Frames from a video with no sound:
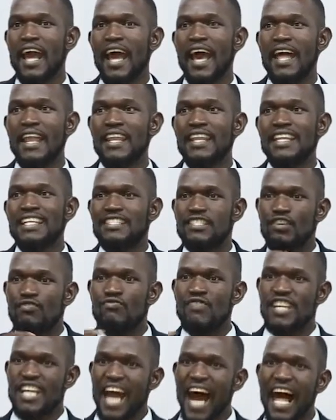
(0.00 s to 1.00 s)
and it's a
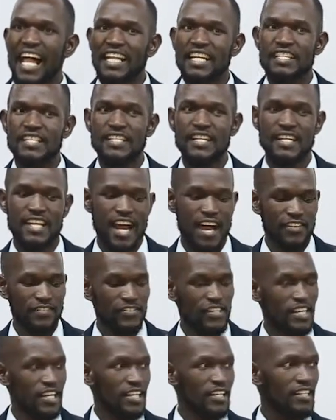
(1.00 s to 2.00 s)
reality in
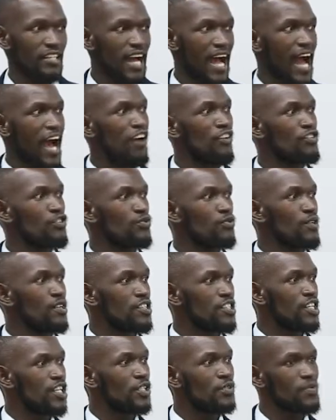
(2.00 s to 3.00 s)
Africa. How do we
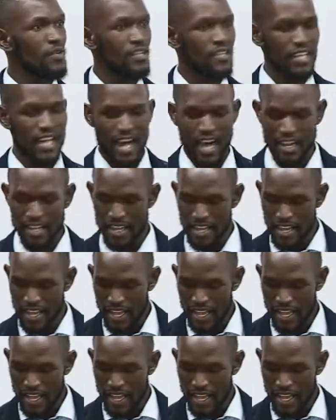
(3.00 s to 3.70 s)
deal with that?